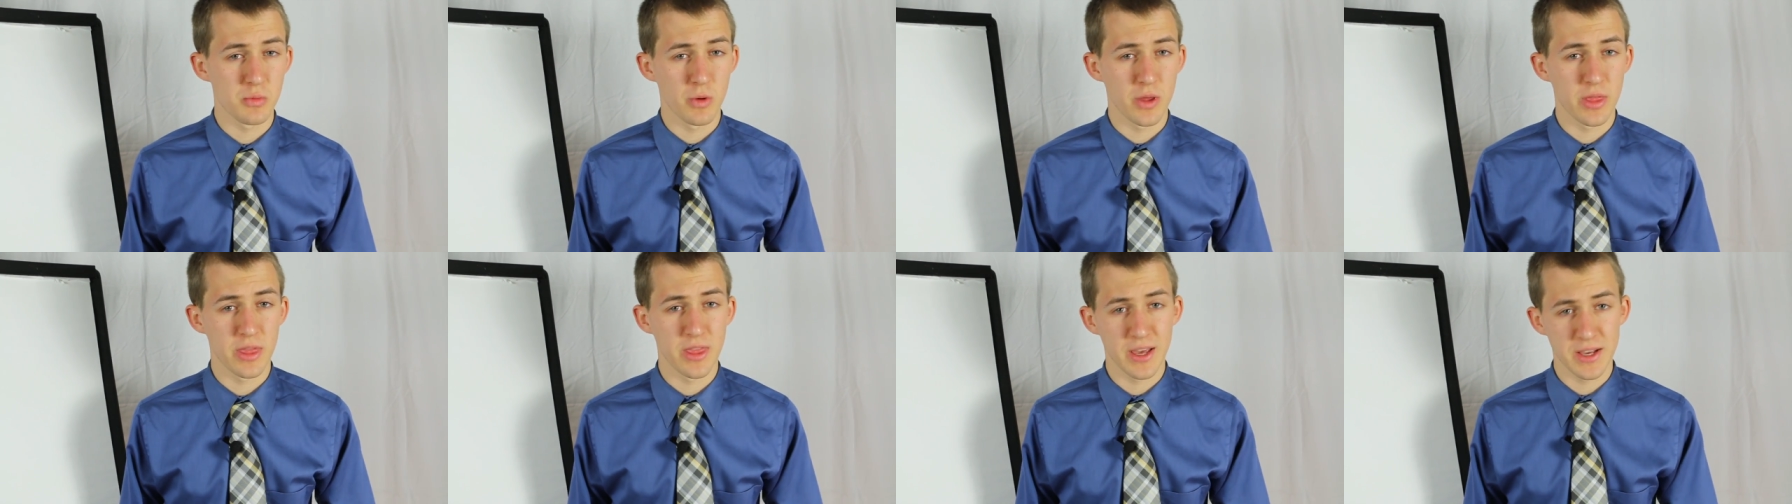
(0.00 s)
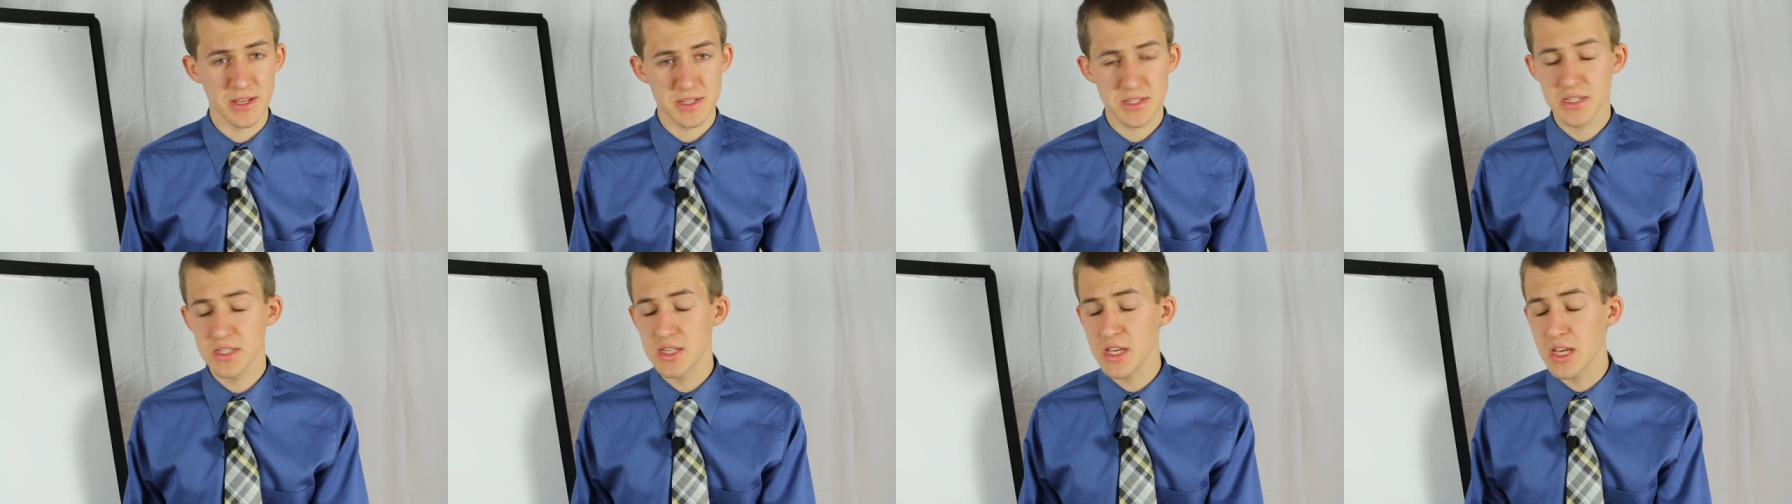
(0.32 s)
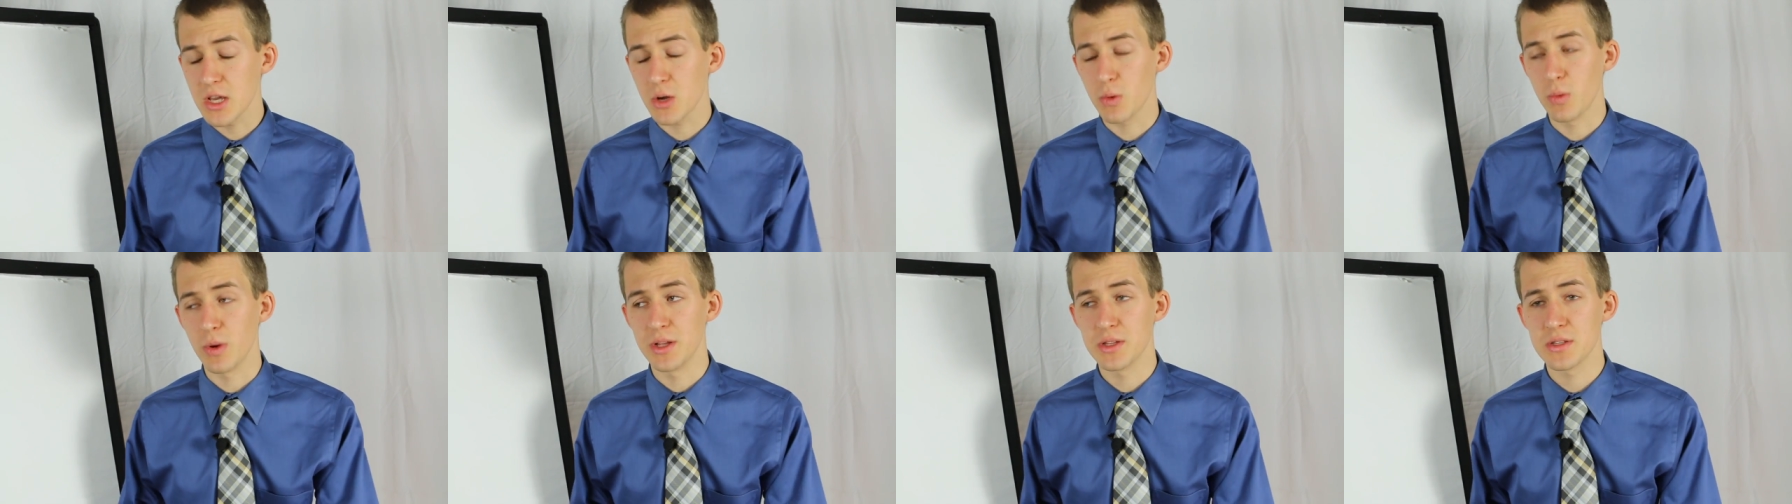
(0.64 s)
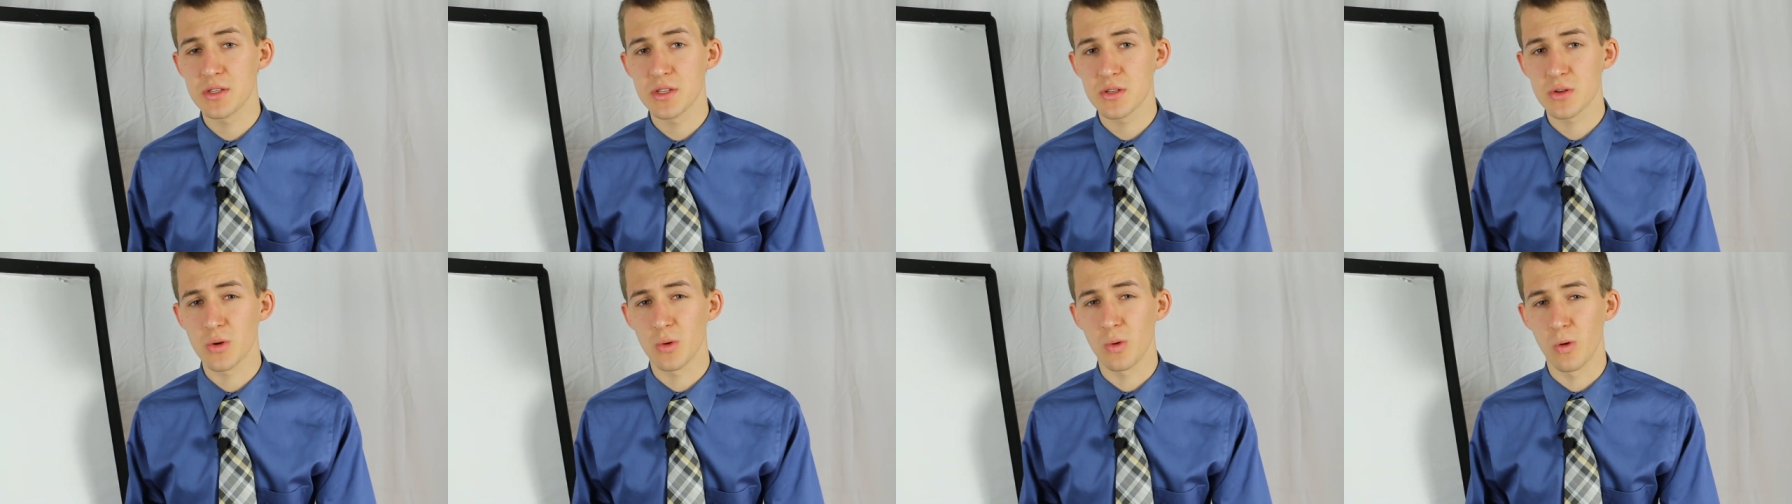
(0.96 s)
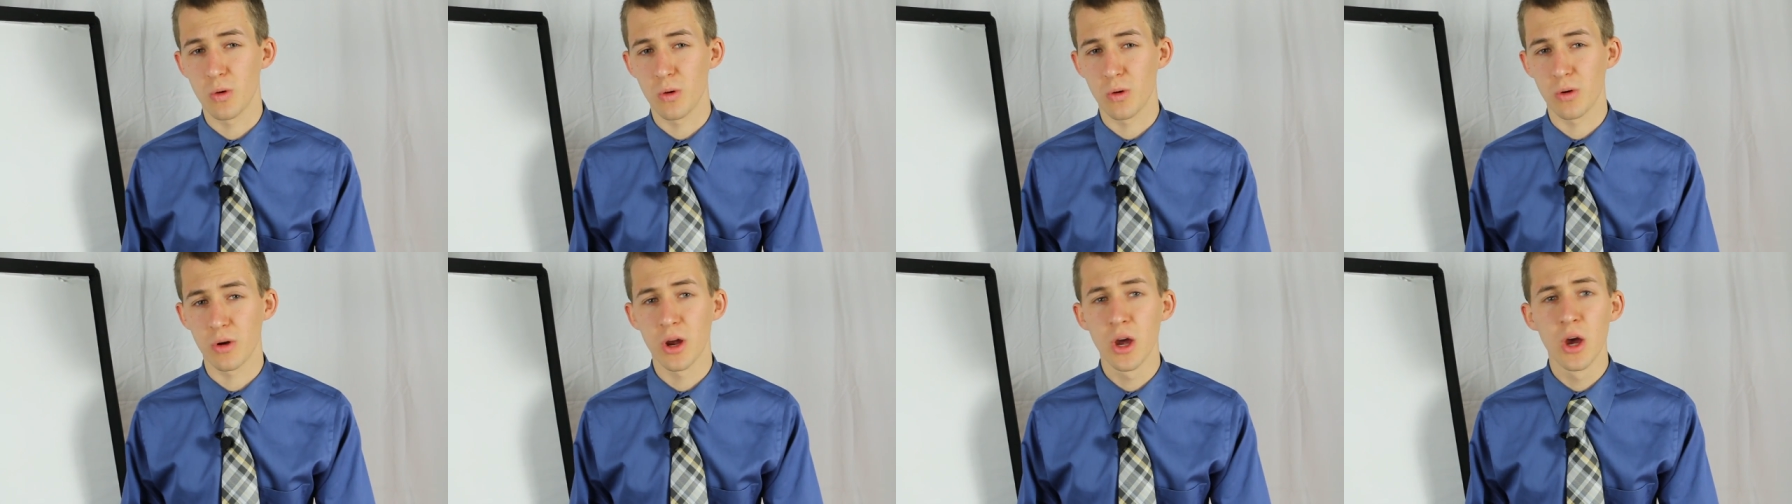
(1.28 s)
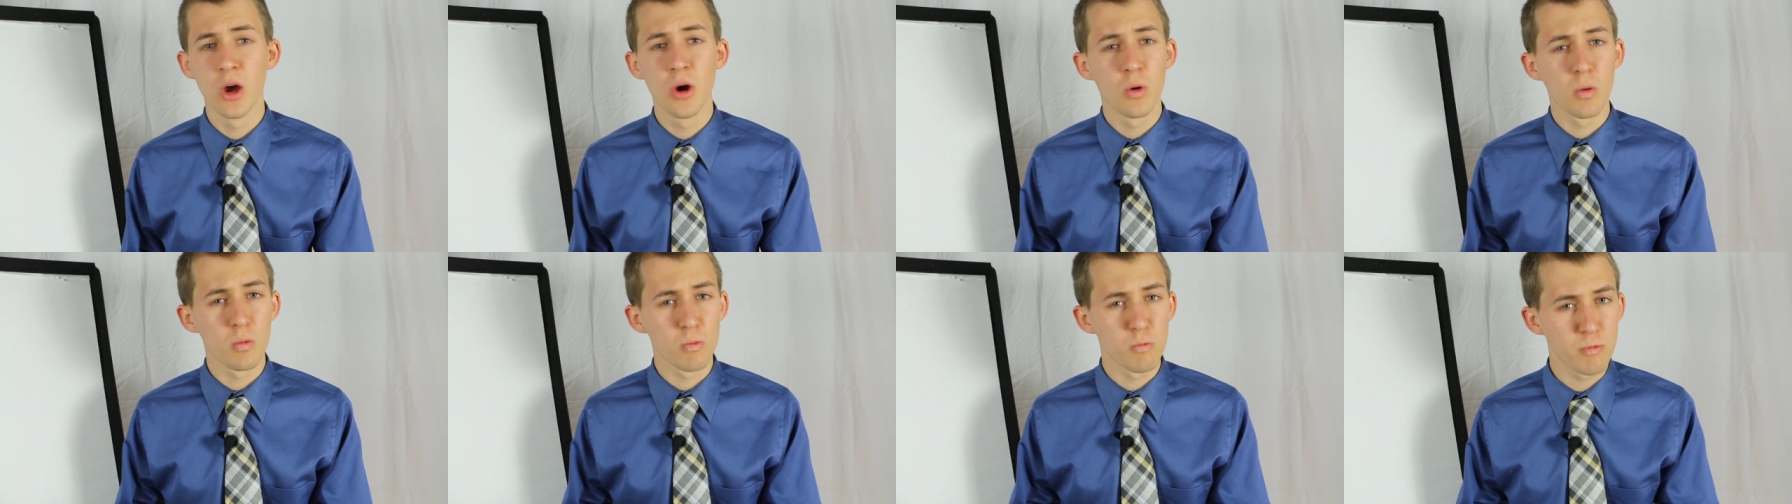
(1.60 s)
when they sequence or
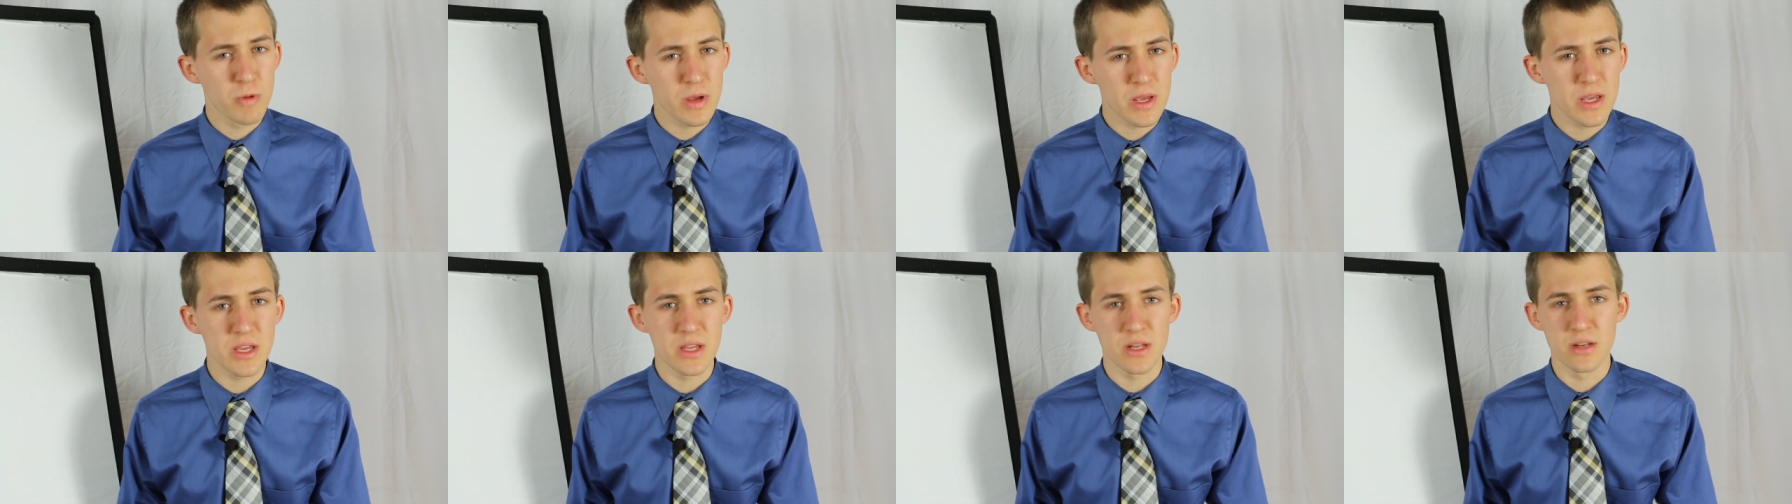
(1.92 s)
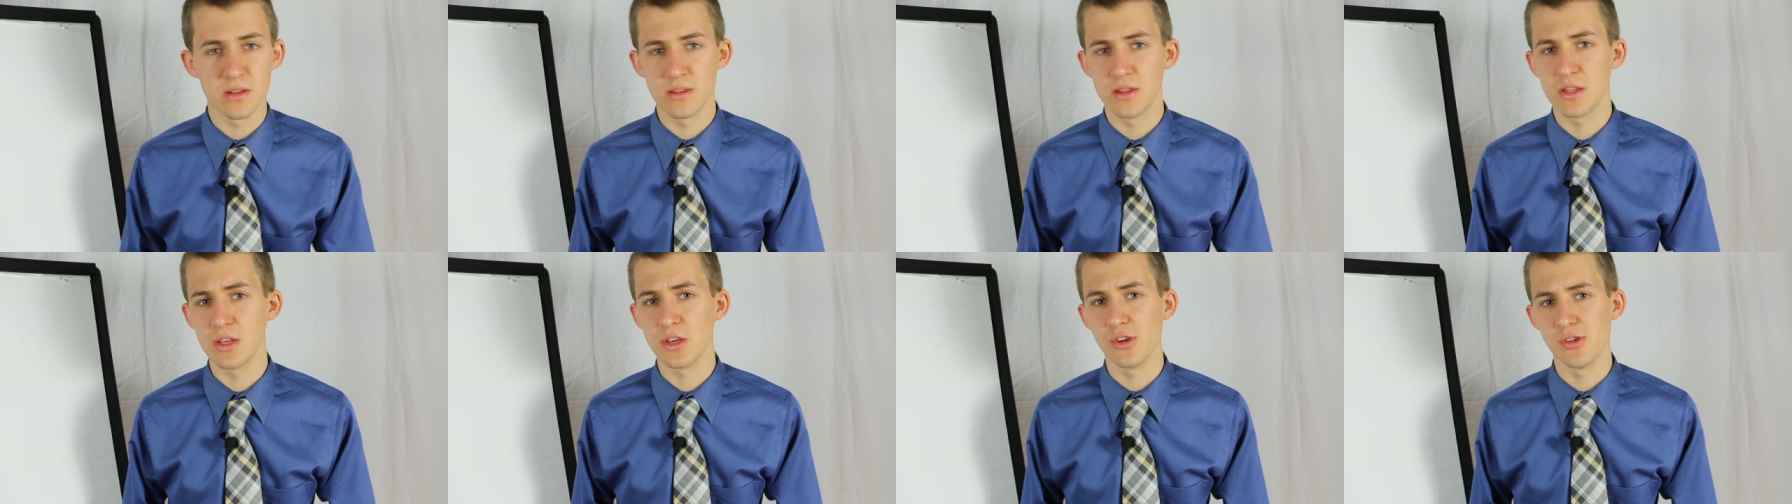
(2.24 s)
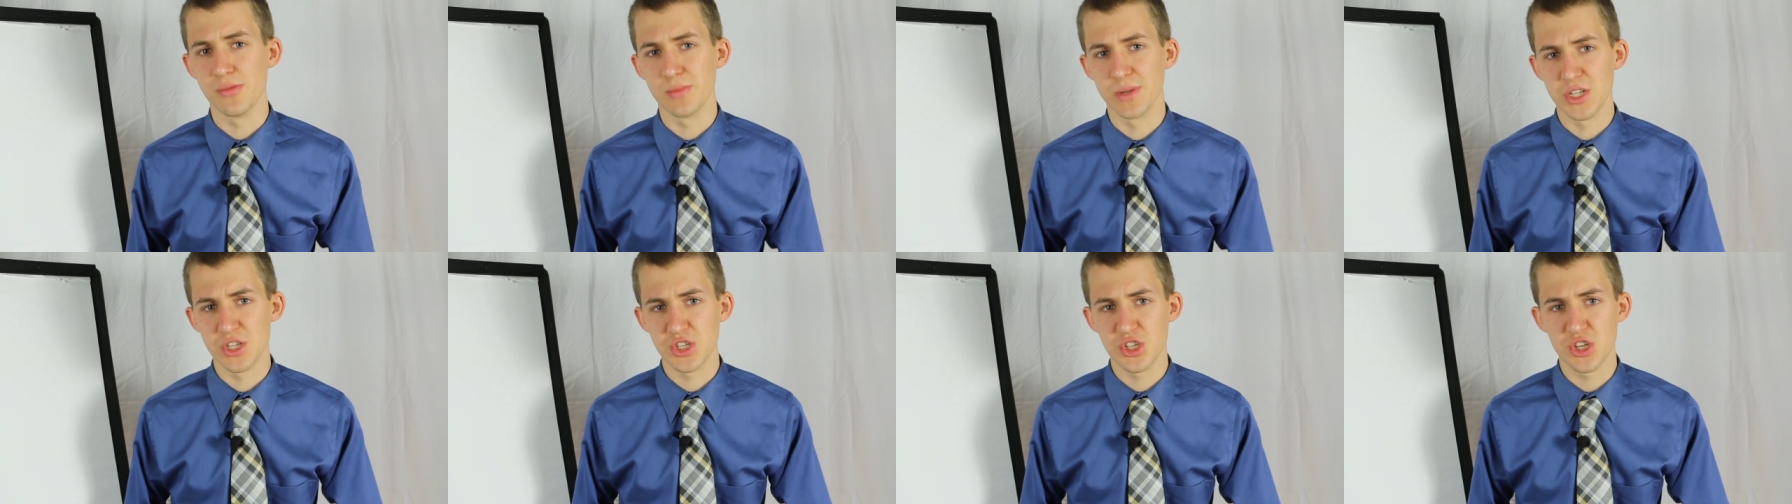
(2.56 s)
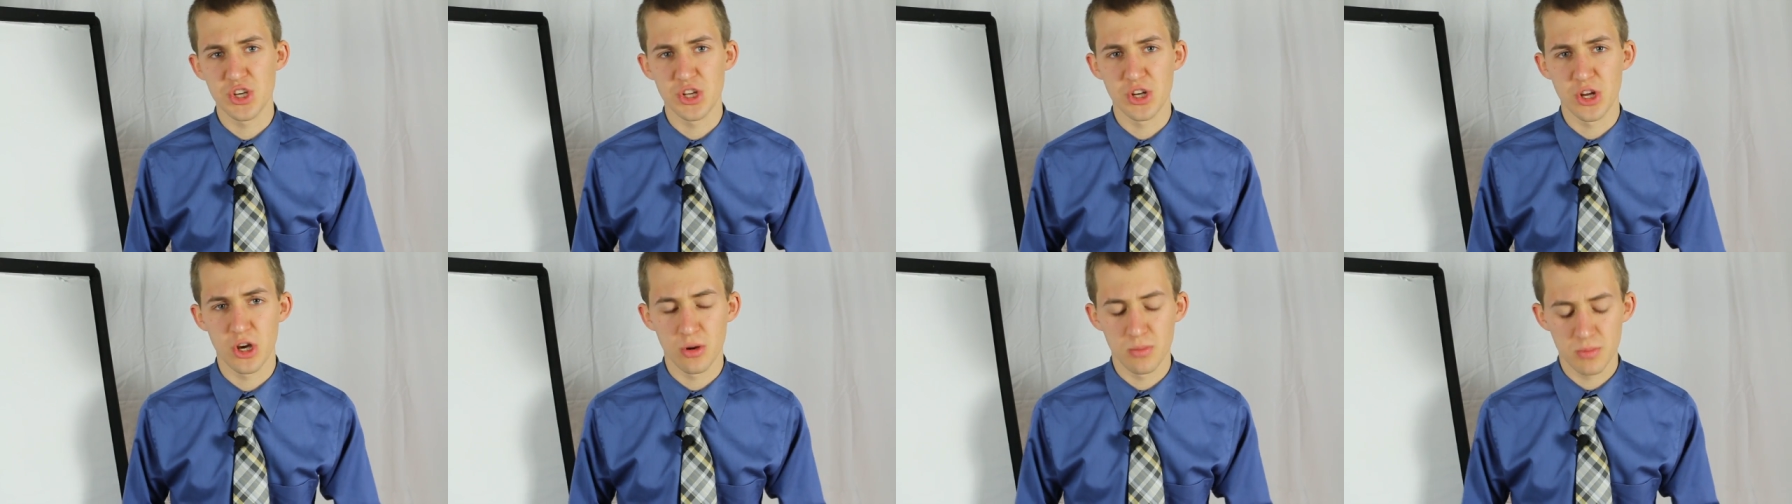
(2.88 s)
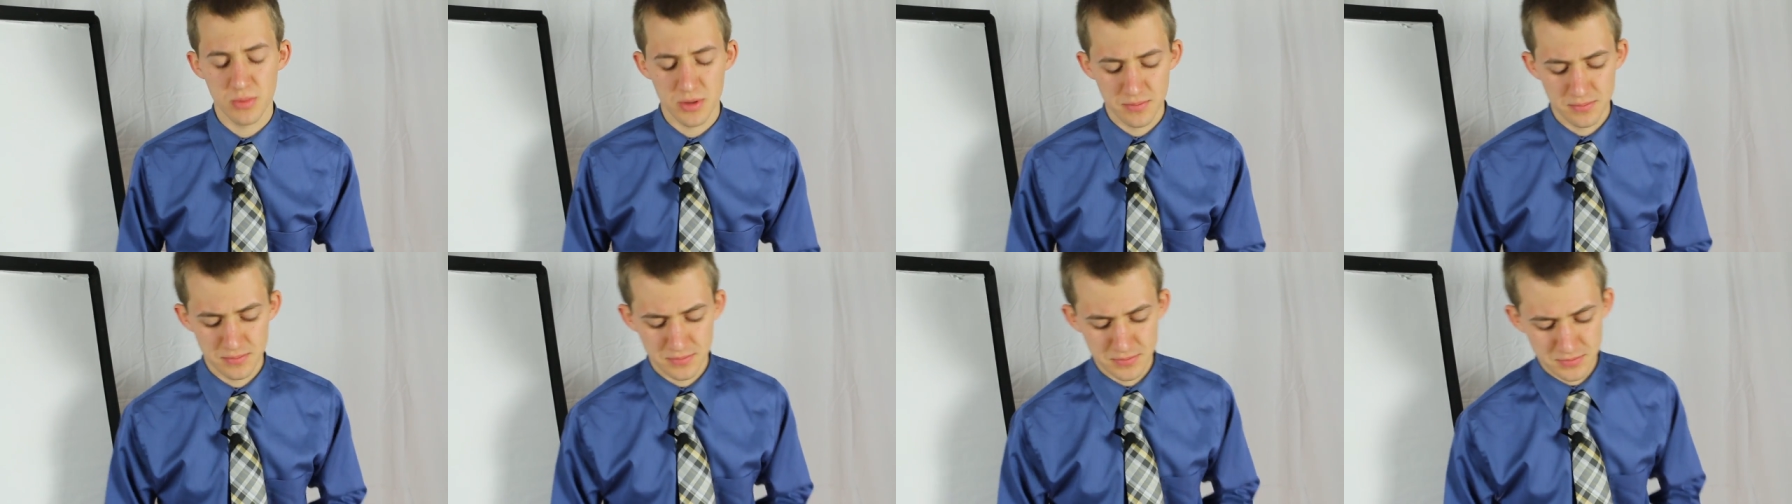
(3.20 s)
read the human genome.